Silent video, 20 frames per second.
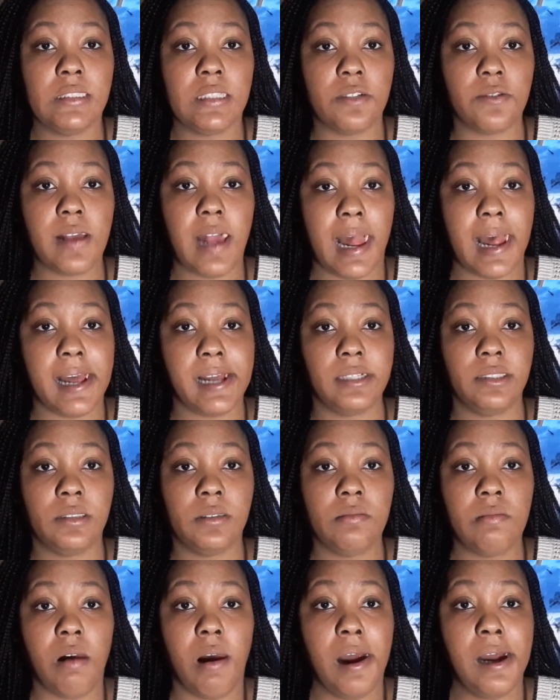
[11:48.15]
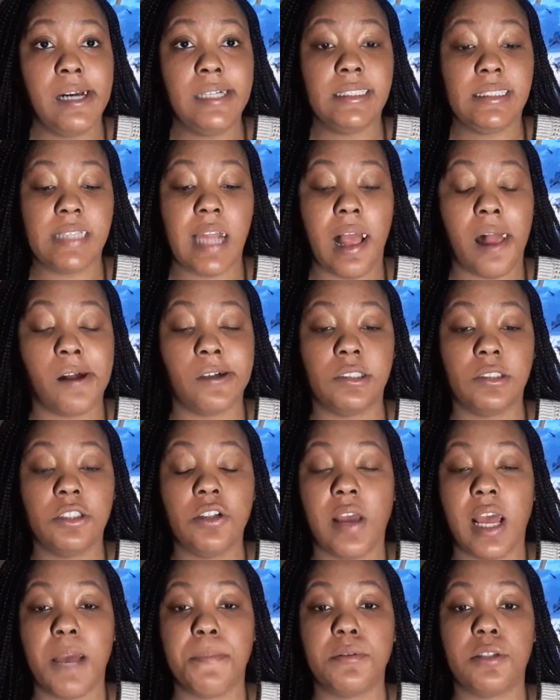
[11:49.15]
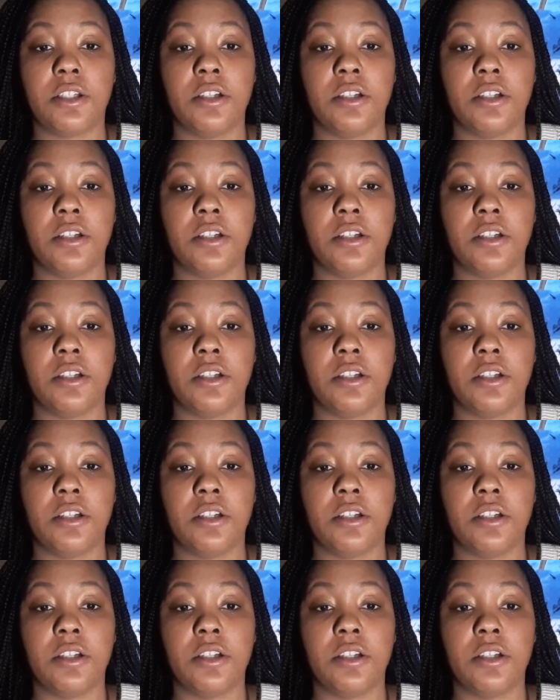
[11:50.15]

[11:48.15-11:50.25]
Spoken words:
Okay. Now you're able